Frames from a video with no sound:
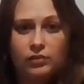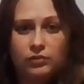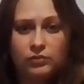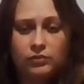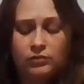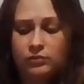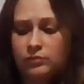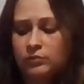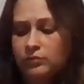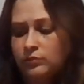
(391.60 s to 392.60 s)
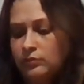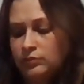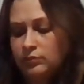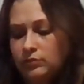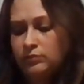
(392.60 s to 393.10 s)

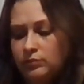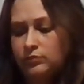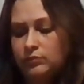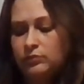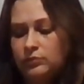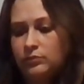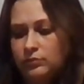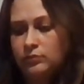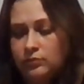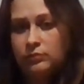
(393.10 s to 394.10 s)
(silence)